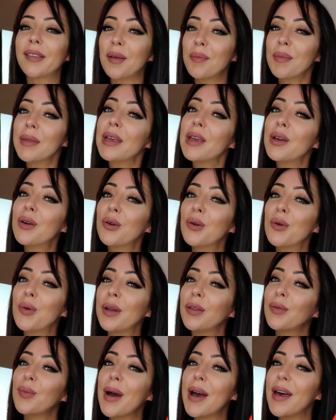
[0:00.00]
something you can
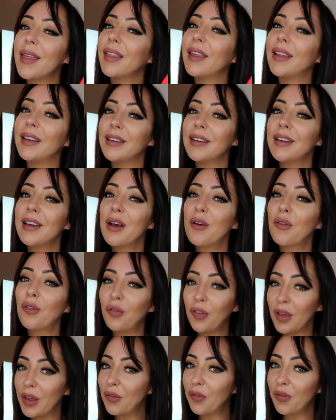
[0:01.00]
always wear, then
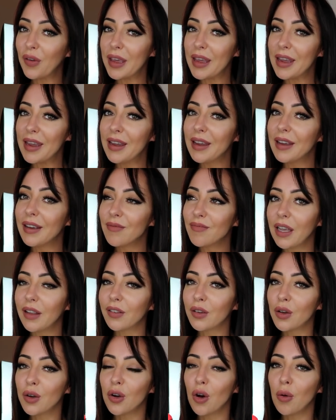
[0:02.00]
Fifi
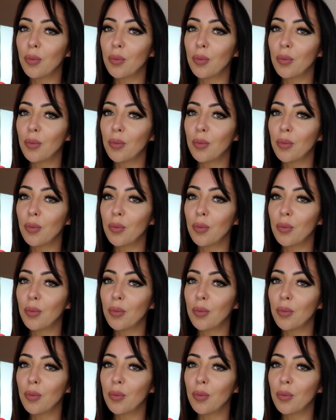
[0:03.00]
is a good